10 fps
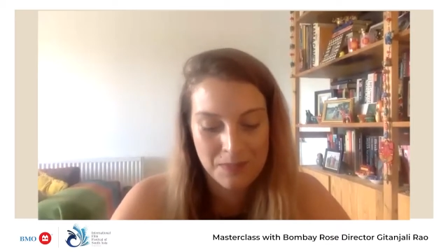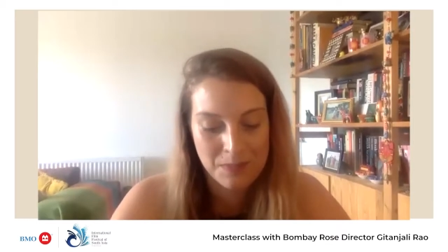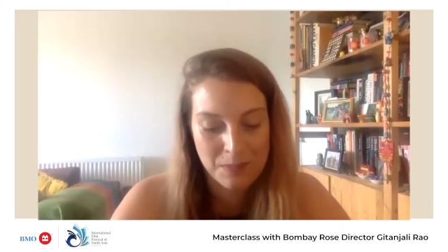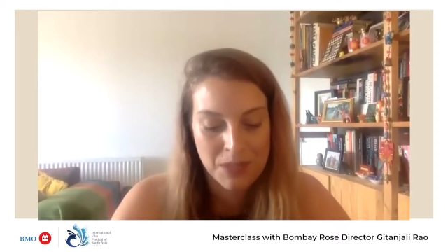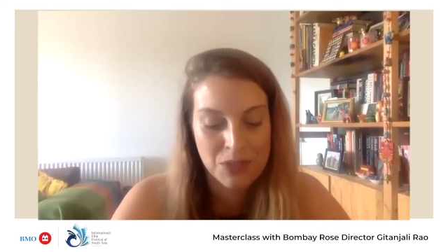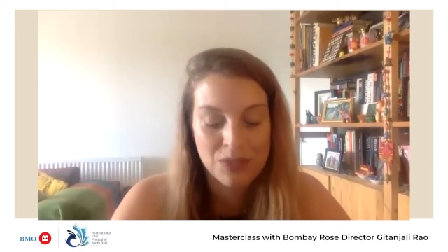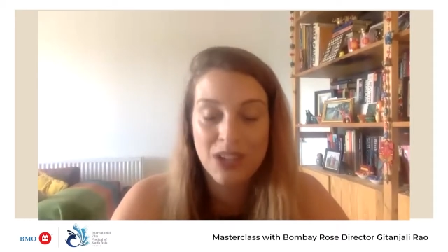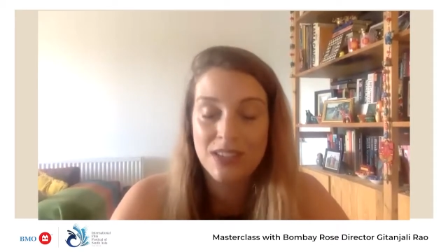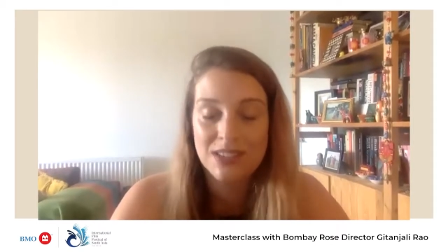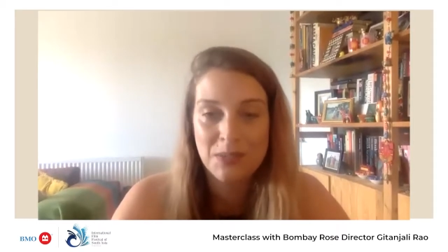because you've
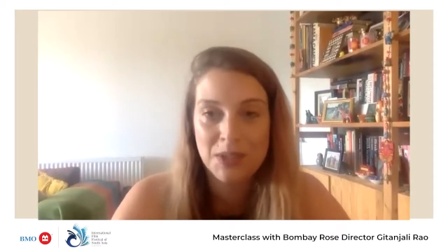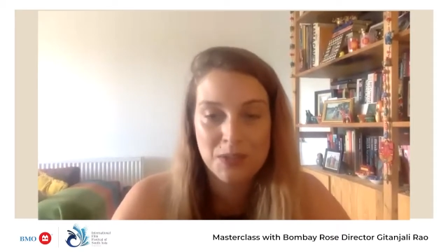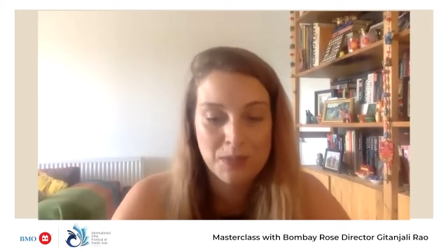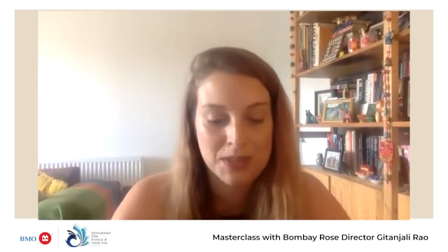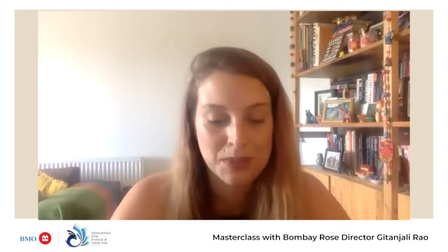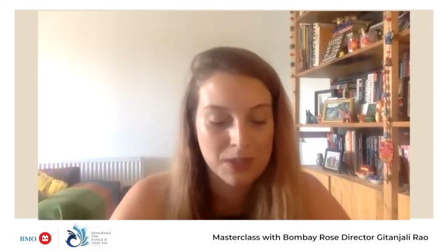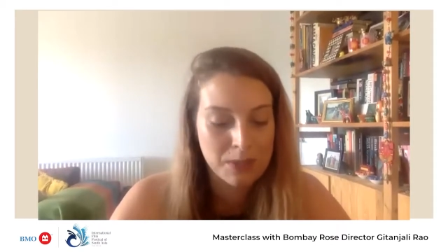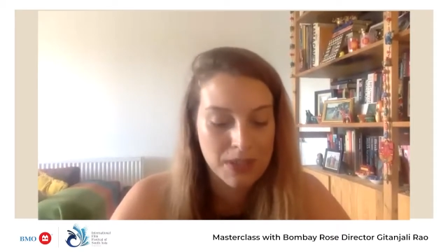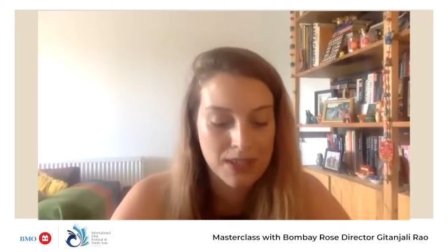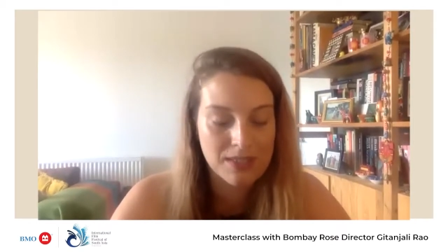learned so much from this one, it'll
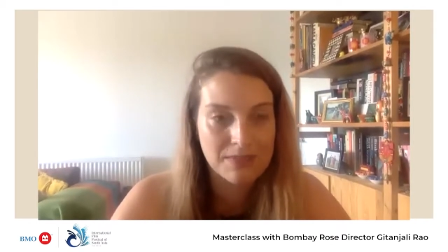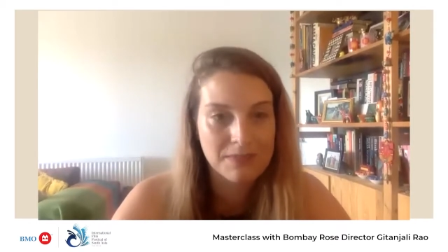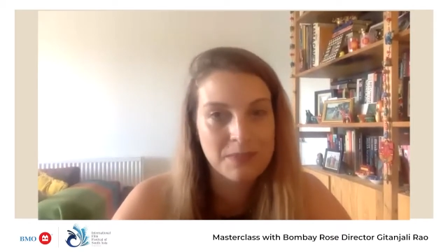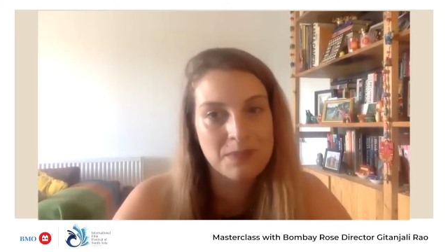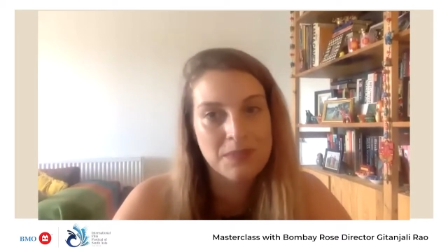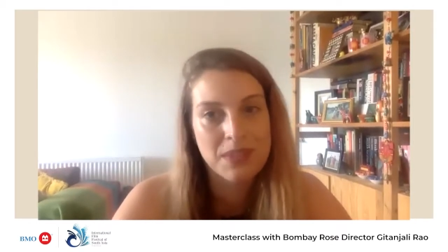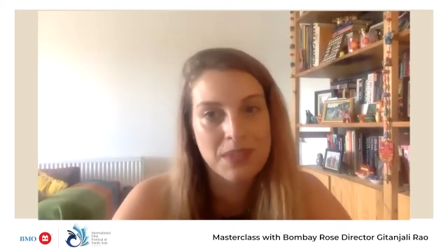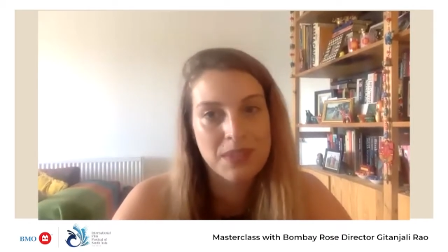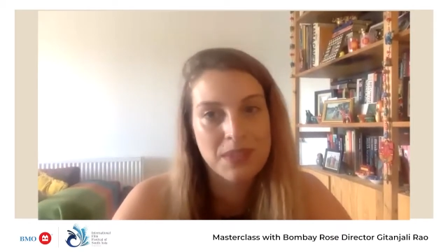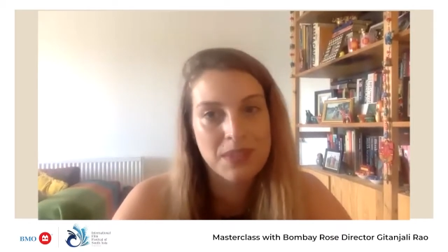be a
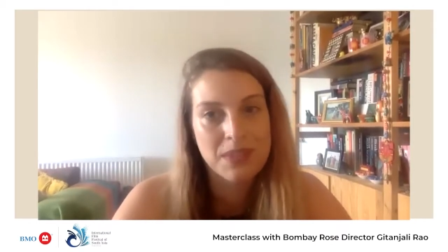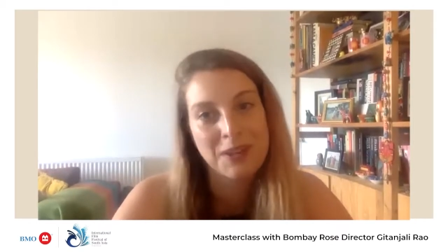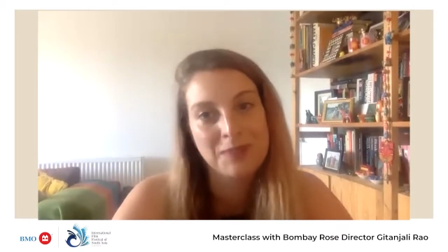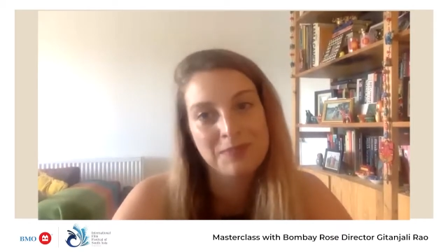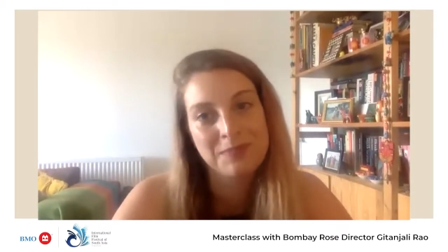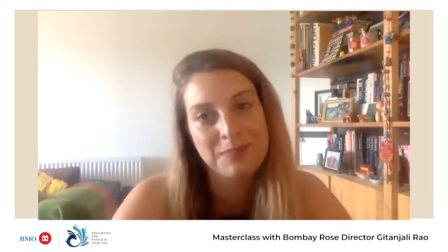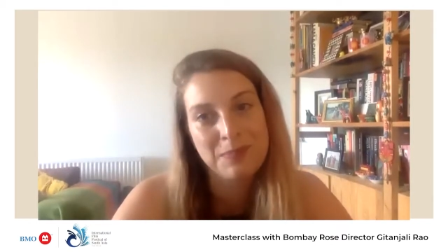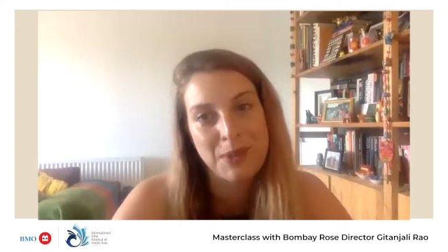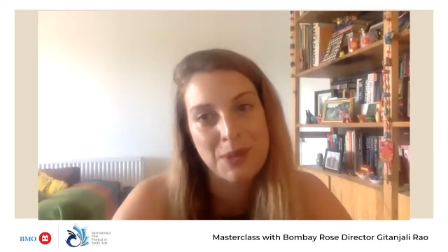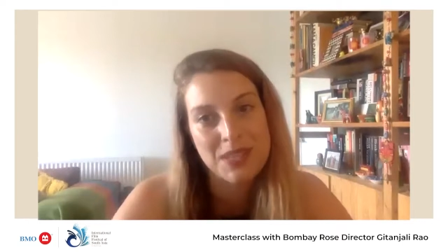nice, fun
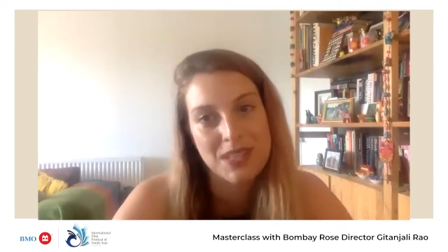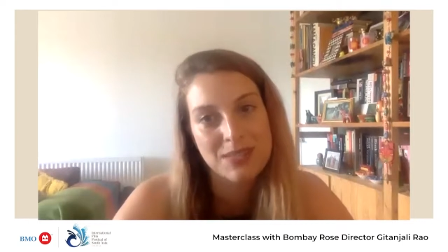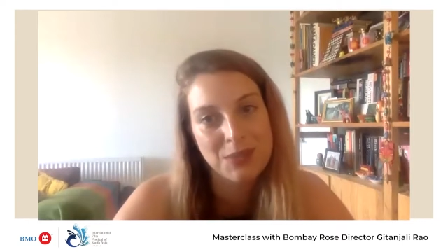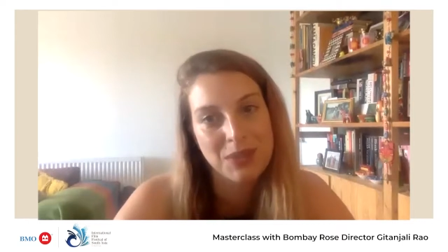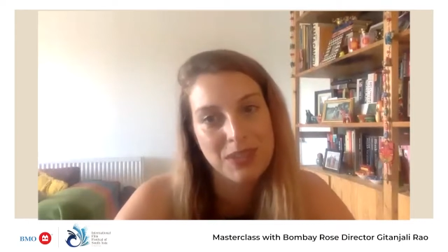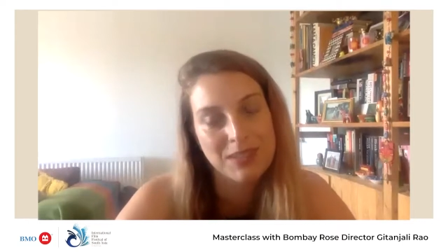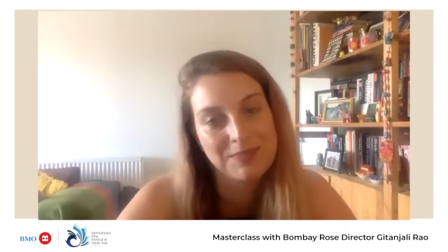process for you.